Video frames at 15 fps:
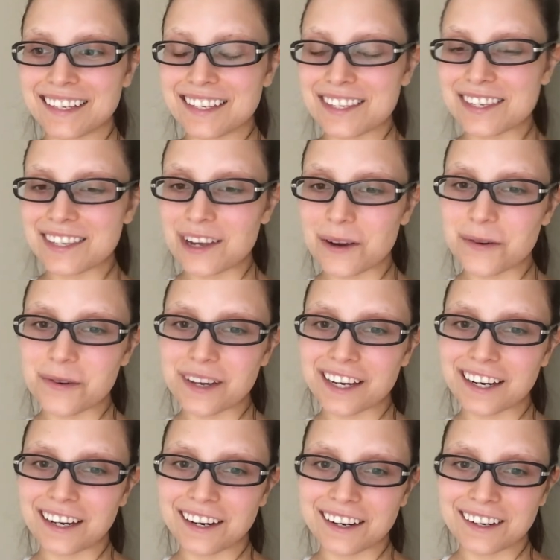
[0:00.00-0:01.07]
It's so
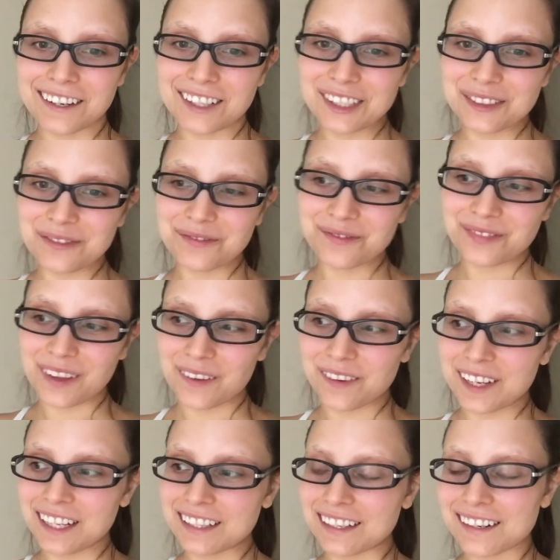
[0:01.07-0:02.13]
weird. I
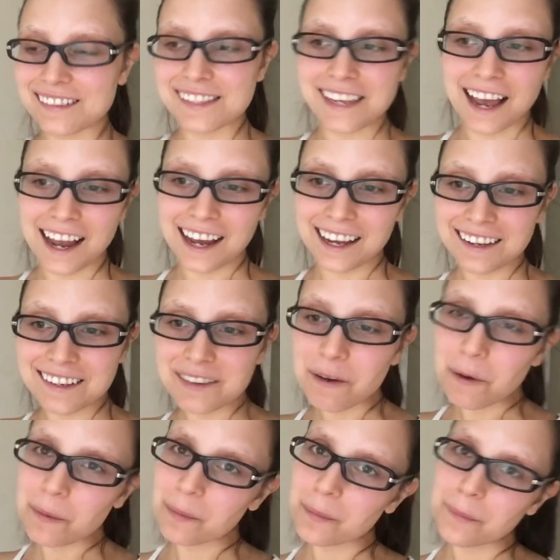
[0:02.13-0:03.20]
feel a little sad,
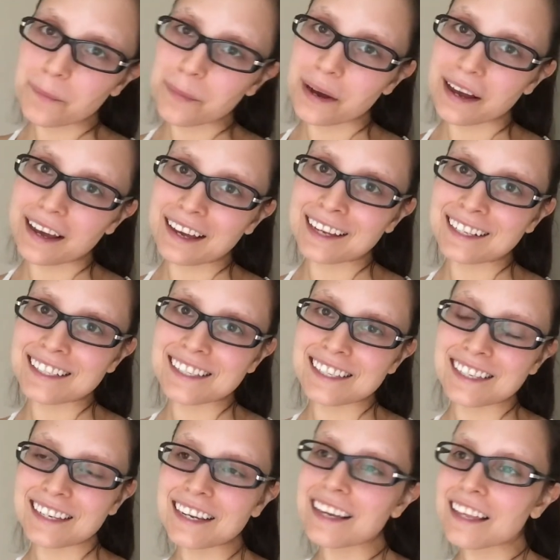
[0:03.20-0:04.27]
but
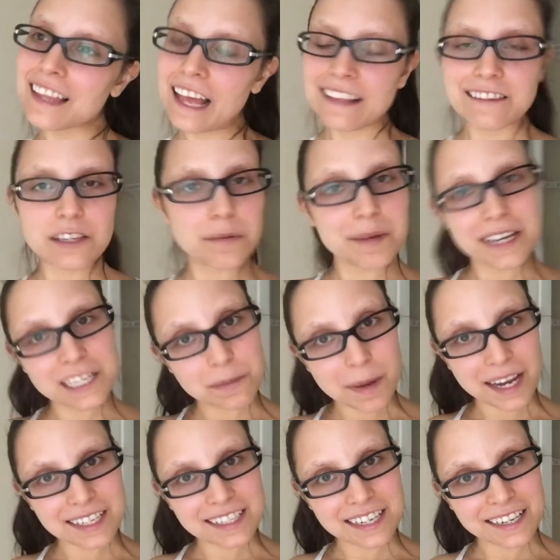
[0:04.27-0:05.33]
that's to be
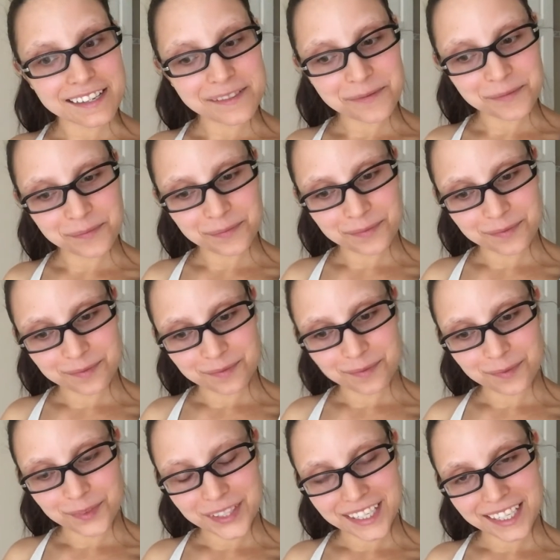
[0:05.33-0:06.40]
expected.
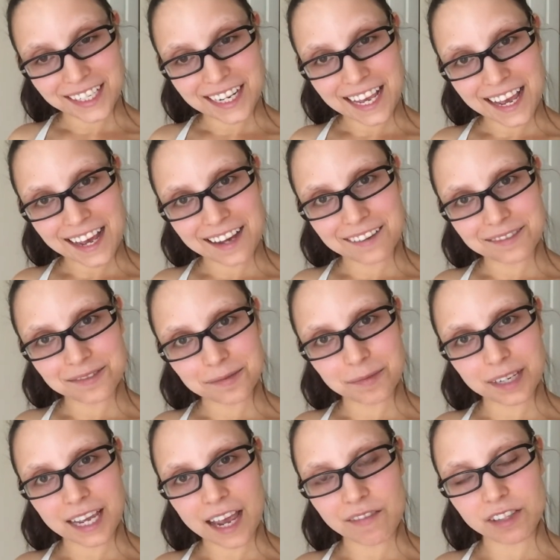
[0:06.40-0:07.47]
And yeah, I'm
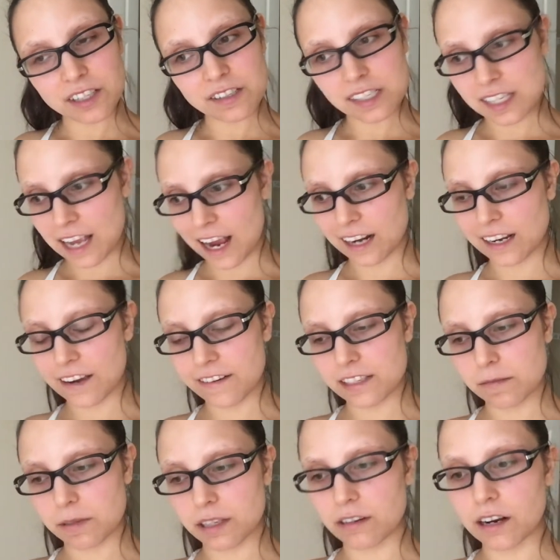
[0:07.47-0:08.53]
gonna have a little snack now
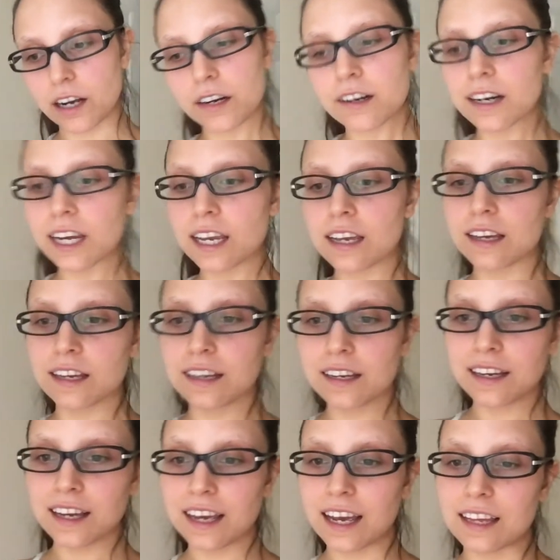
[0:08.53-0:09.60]
because I'm a little hungry,
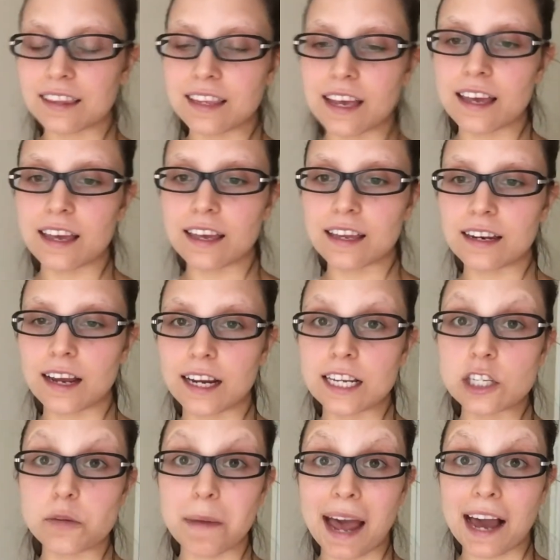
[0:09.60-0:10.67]
and then I
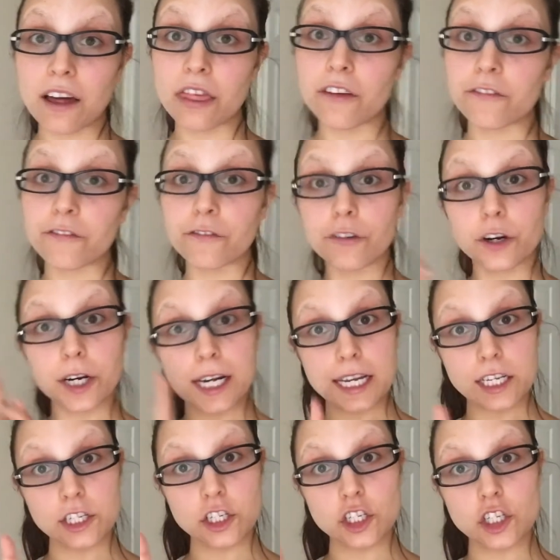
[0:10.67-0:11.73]
need to pack the
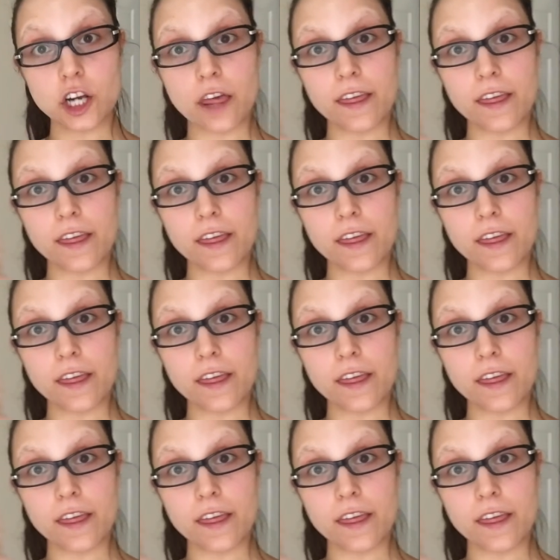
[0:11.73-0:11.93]
fridge.